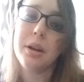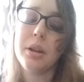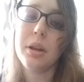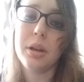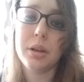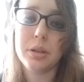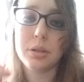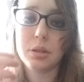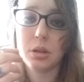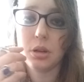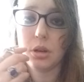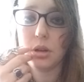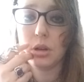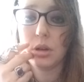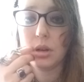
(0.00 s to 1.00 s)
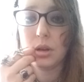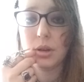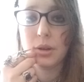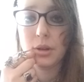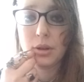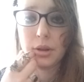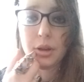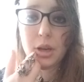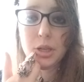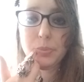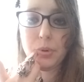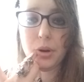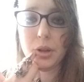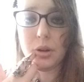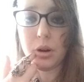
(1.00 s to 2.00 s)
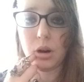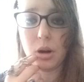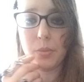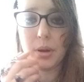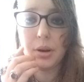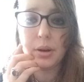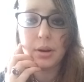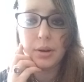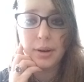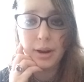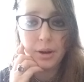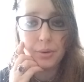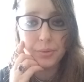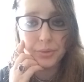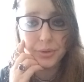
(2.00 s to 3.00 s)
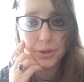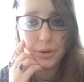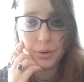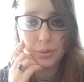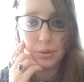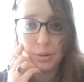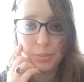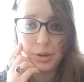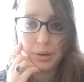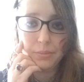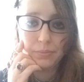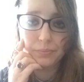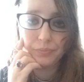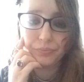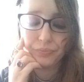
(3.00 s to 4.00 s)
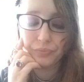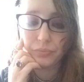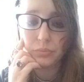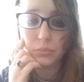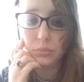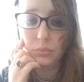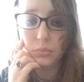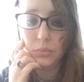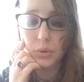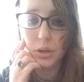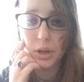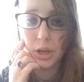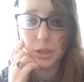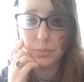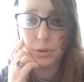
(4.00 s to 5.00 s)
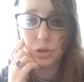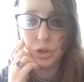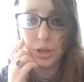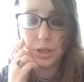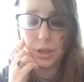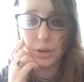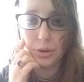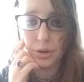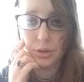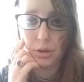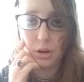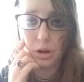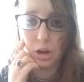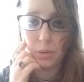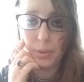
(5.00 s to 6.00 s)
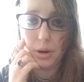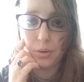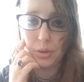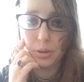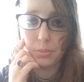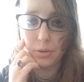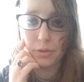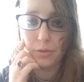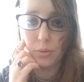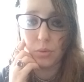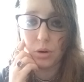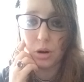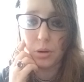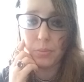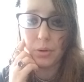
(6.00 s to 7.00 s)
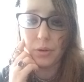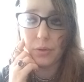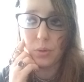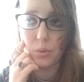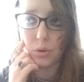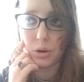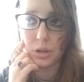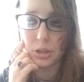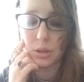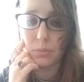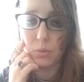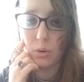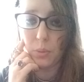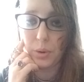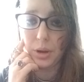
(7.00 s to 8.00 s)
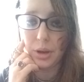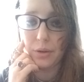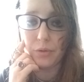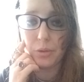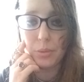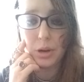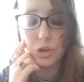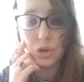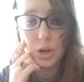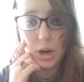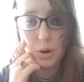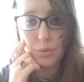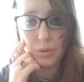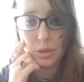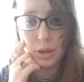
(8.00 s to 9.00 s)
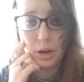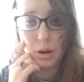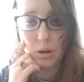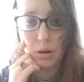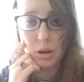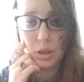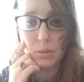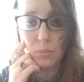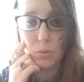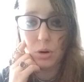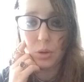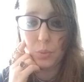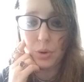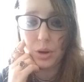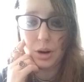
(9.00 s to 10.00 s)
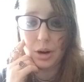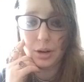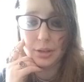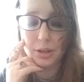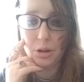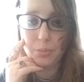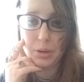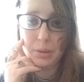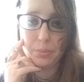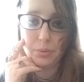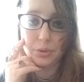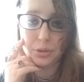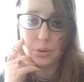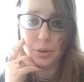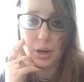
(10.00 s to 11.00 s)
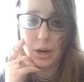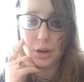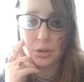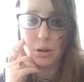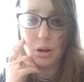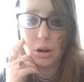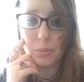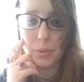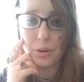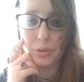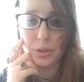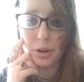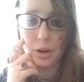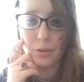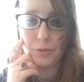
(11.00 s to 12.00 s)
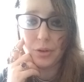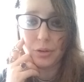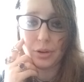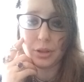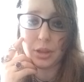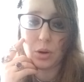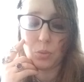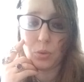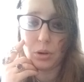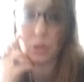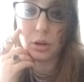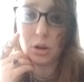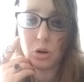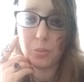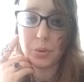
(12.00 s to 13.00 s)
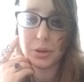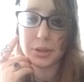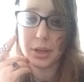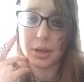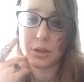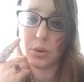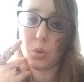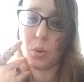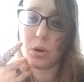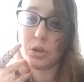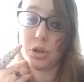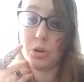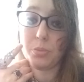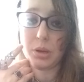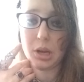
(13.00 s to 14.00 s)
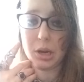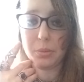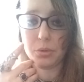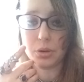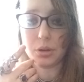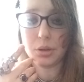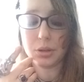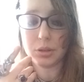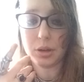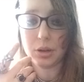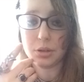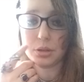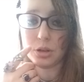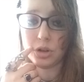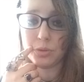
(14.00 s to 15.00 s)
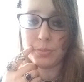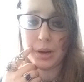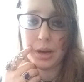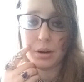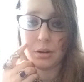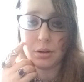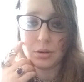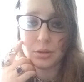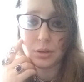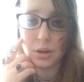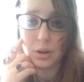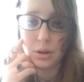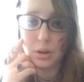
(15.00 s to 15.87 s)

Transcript: And it is, it's pretty common now. So, I mean, it's much easier to talk about than before, but of course, the more we get information out there and the more that we kind of tell people it's okay to talk about that, I feel like that really opens that door to be able to discuss such matters.